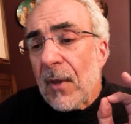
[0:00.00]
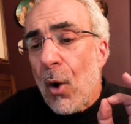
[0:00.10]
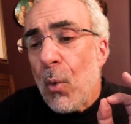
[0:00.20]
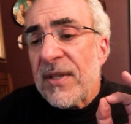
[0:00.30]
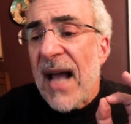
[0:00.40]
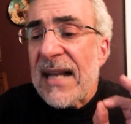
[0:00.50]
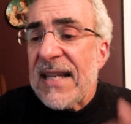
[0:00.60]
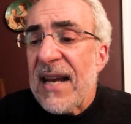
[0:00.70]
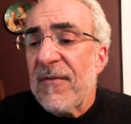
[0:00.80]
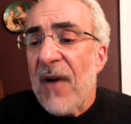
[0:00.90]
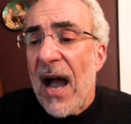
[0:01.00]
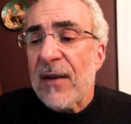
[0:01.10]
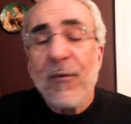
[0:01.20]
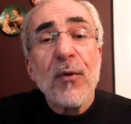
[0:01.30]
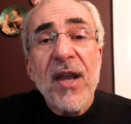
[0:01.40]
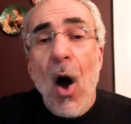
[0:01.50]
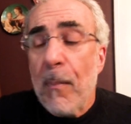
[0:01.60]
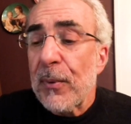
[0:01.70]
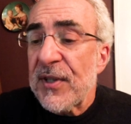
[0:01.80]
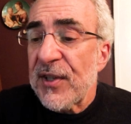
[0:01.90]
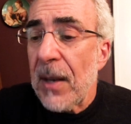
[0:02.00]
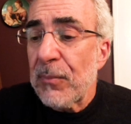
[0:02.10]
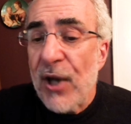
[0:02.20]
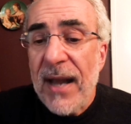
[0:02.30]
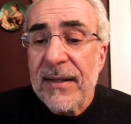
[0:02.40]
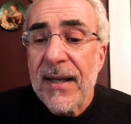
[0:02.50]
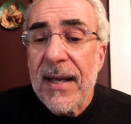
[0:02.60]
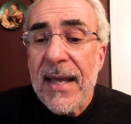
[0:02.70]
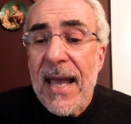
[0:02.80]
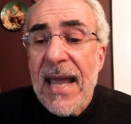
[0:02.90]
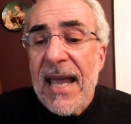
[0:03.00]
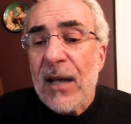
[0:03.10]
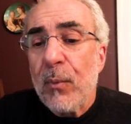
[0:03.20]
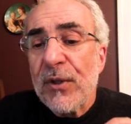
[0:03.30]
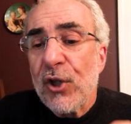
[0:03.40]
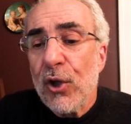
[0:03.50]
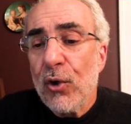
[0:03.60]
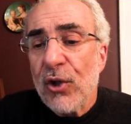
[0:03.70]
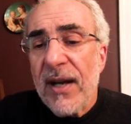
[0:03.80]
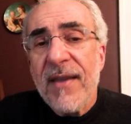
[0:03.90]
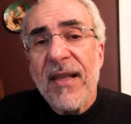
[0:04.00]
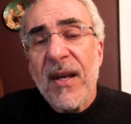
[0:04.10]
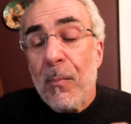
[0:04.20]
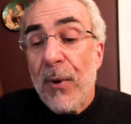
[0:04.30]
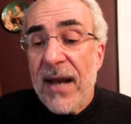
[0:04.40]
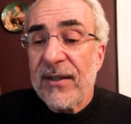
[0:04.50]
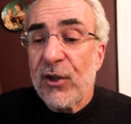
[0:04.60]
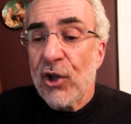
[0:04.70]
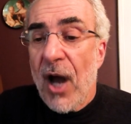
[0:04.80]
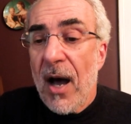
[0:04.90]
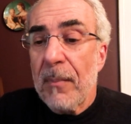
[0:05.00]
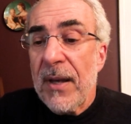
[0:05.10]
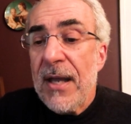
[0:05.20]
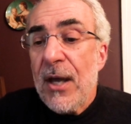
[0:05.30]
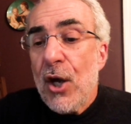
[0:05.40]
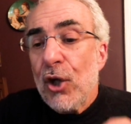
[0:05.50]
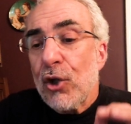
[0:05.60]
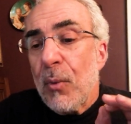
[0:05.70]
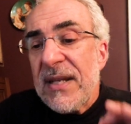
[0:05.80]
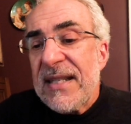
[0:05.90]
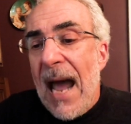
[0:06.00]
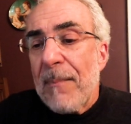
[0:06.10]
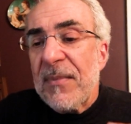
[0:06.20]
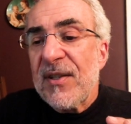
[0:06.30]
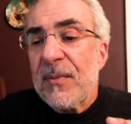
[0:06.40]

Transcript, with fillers: was identified for the opera's subject, it was usually the librettist's job to adapt this